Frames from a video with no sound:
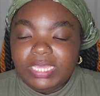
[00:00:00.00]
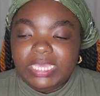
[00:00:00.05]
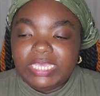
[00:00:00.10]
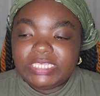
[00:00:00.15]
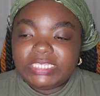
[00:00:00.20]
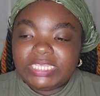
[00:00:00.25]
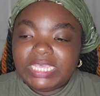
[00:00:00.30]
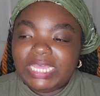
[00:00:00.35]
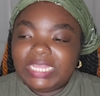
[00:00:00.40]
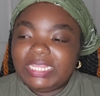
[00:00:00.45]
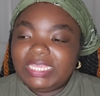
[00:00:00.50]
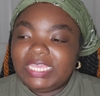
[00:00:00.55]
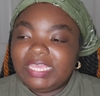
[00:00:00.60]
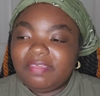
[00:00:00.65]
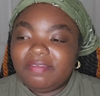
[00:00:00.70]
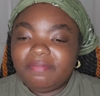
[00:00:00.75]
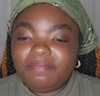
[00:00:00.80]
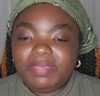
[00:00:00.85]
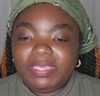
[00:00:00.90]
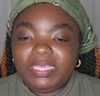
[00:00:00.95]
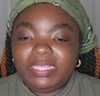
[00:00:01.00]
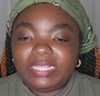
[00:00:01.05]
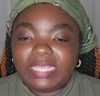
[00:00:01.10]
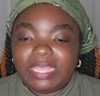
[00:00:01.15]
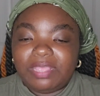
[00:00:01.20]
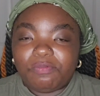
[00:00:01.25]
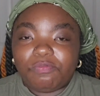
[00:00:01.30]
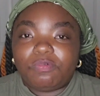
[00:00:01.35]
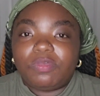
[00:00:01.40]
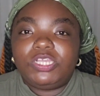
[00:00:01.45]
it's kind of giving me
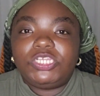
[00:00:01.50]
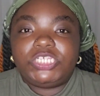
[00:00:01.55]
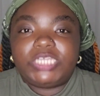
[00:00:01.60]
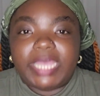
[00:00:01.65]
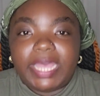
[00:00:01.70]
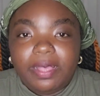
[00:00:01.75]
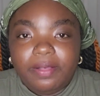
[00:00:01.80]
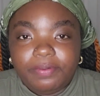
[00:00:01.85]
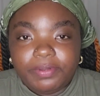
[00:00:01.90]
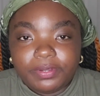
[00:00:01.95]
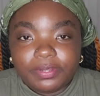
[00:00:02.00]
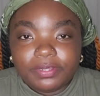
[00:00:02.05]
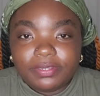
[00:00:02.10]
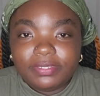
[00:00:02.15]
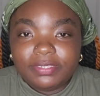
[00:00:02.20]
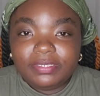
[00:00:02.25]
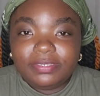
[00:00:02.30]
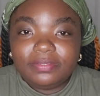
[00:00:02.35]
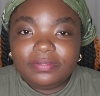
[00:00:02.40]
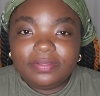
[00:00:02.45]
like rush hour.